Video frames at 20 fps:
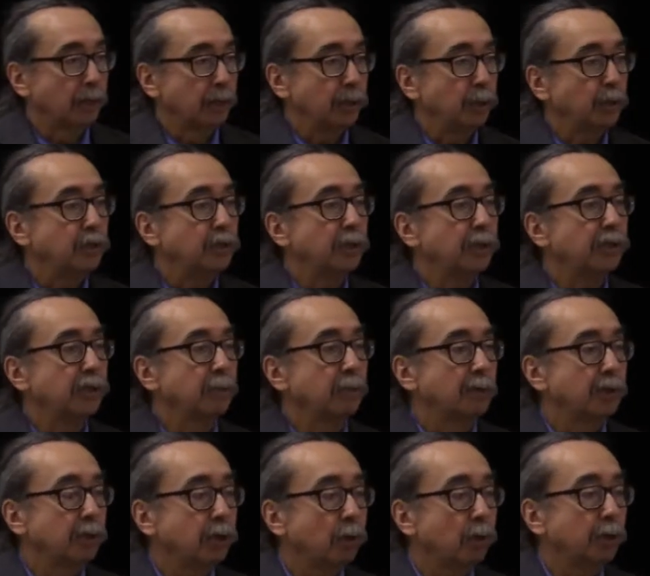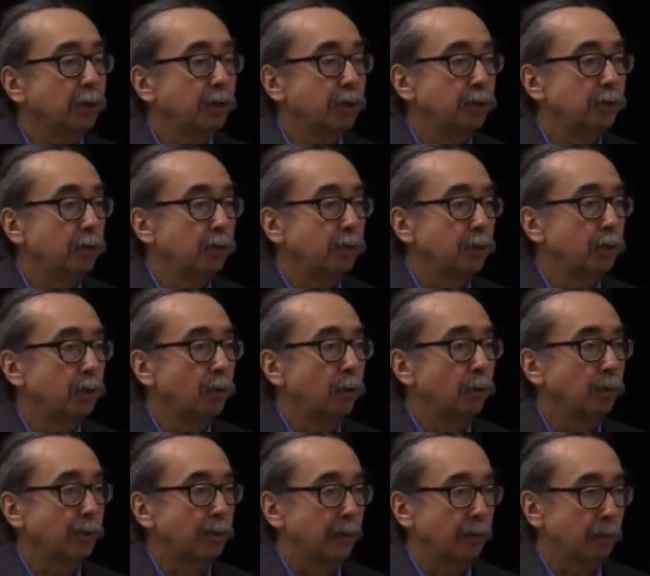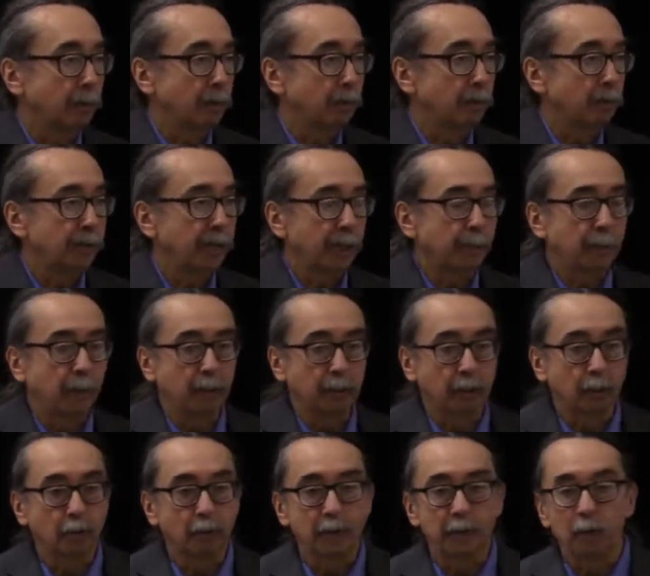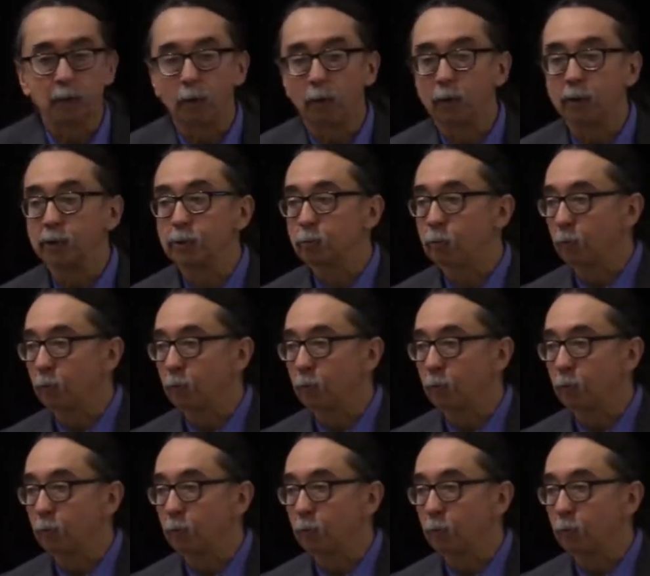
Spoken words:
Uchis and Muskogees who take part in the green horns